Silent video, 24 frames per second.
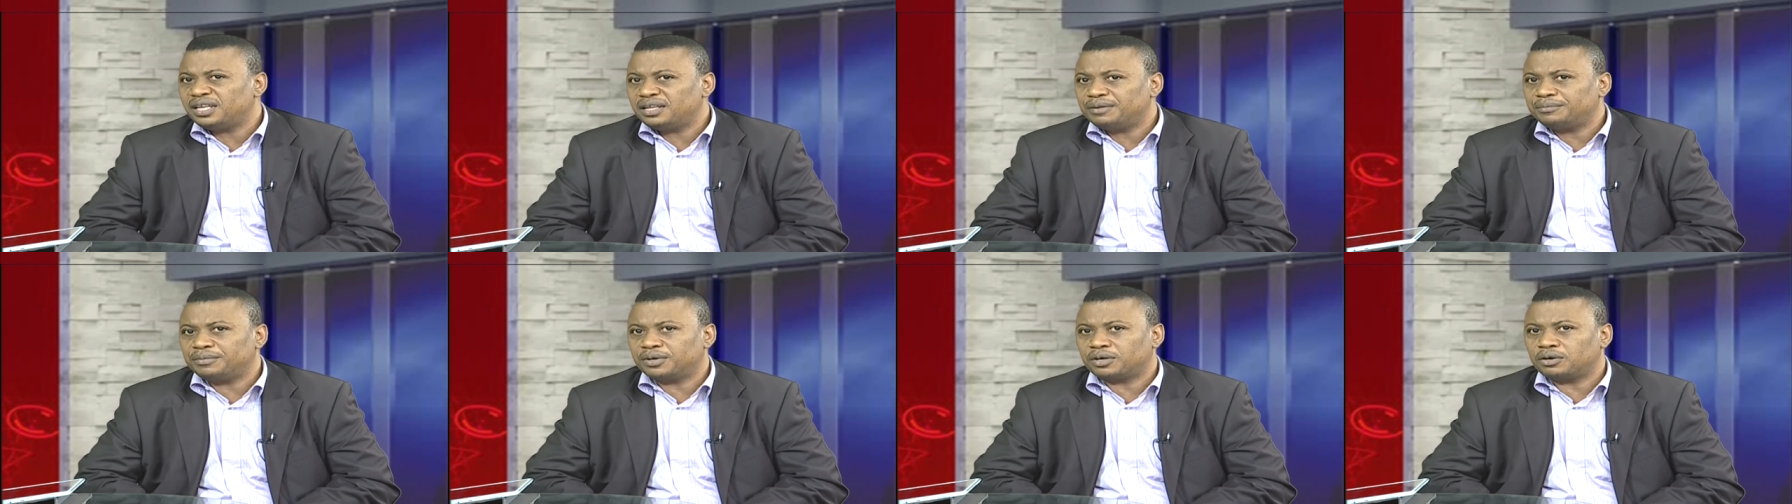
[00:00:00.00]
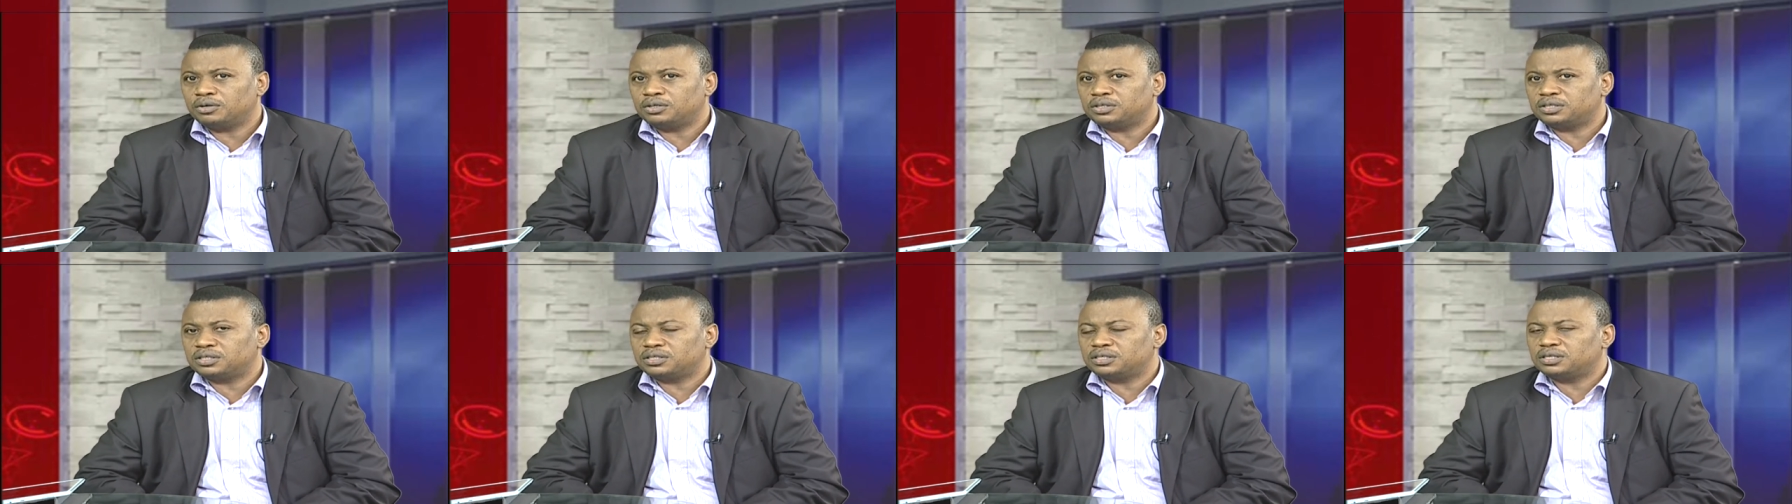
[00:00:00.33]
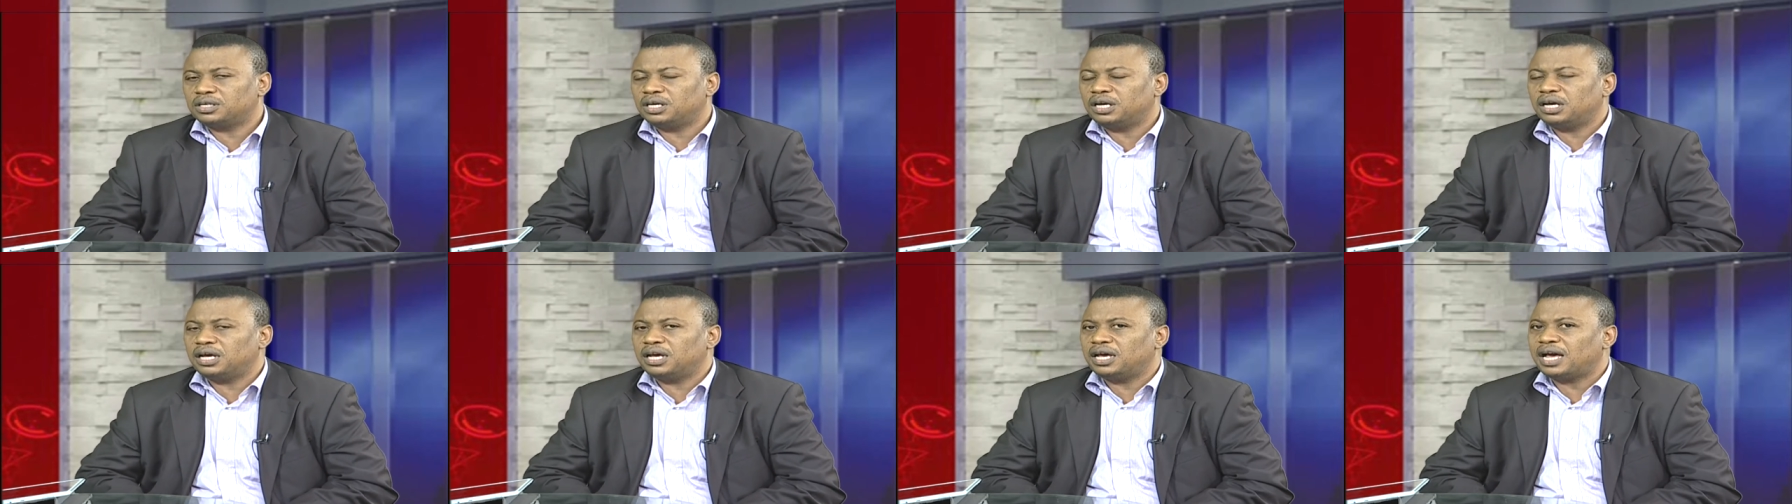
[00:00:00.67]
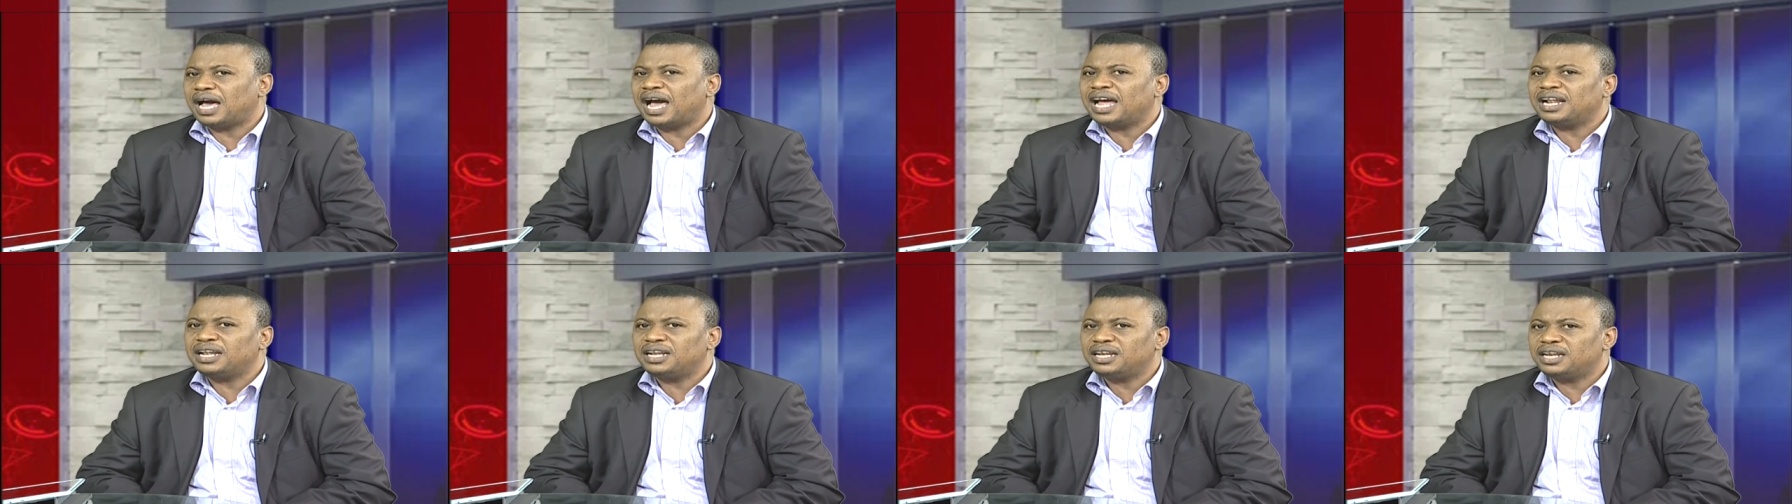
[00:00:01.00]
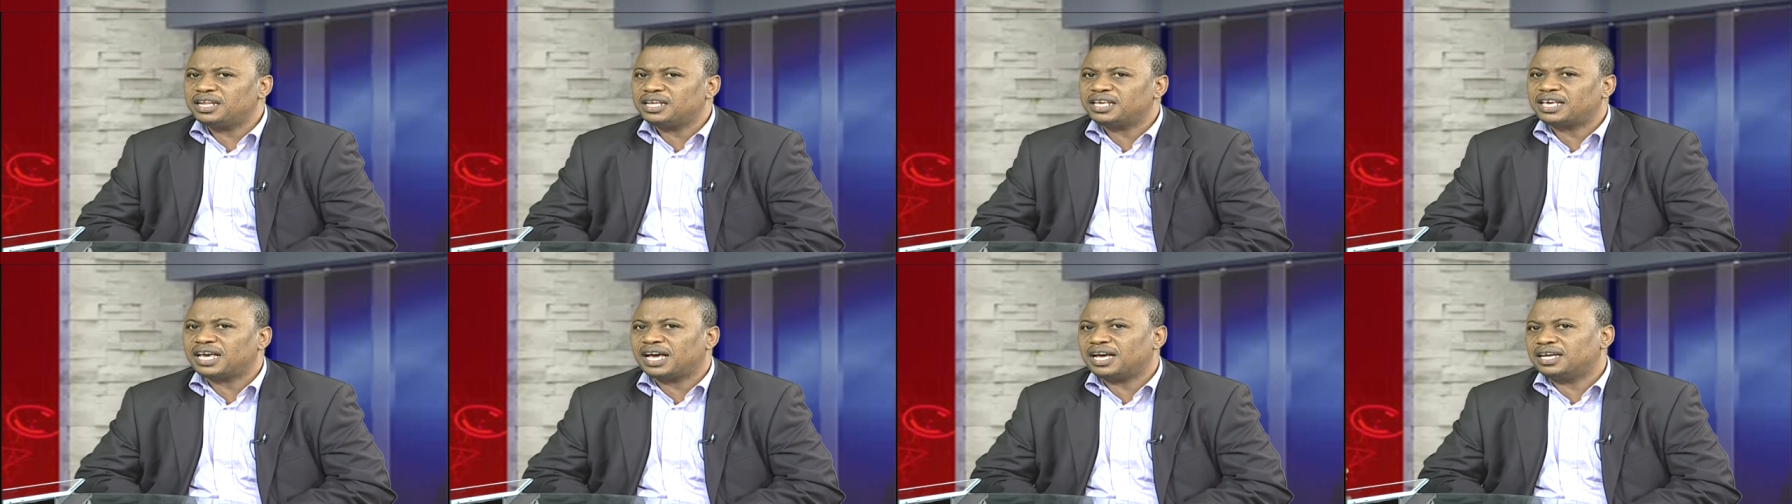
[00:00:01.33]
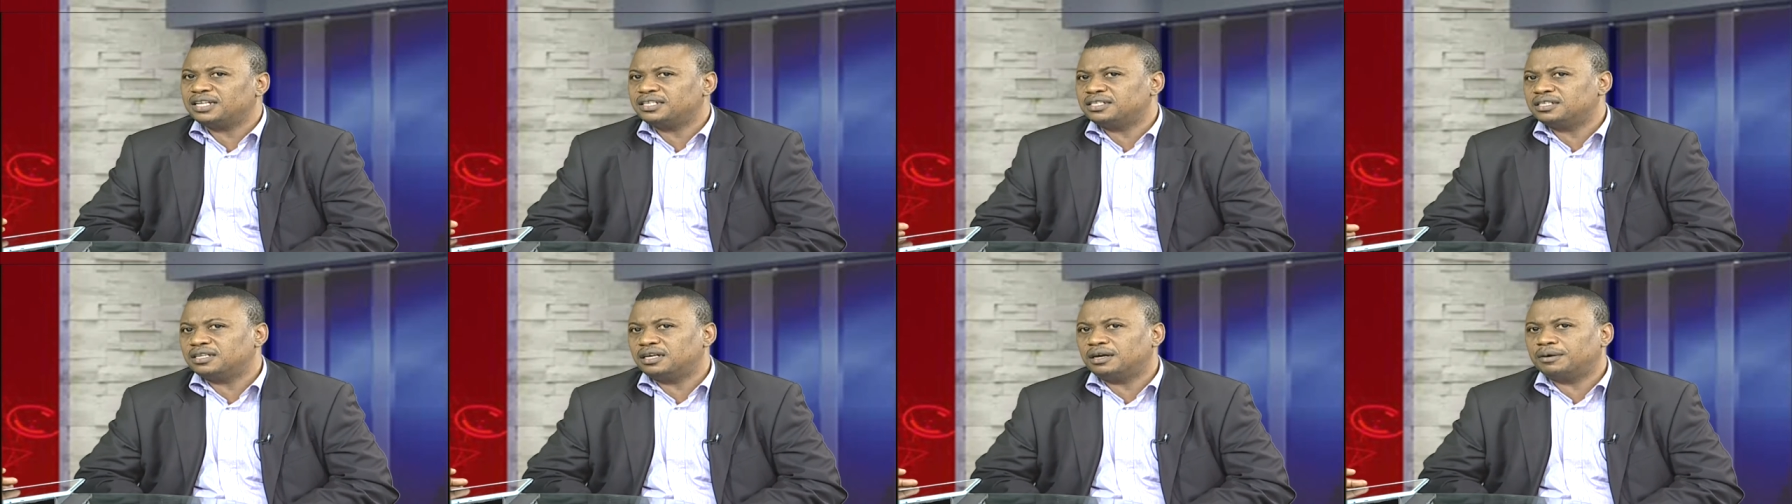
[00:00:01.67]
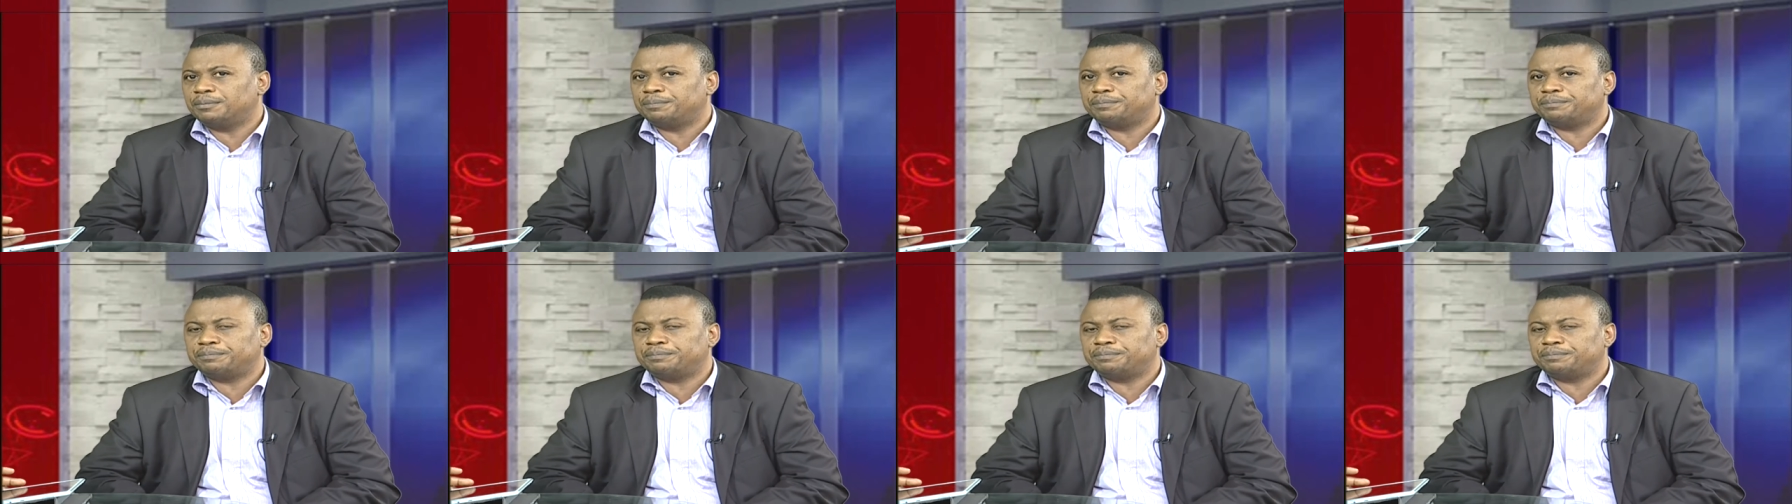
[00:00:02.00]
because hardly can a, uh,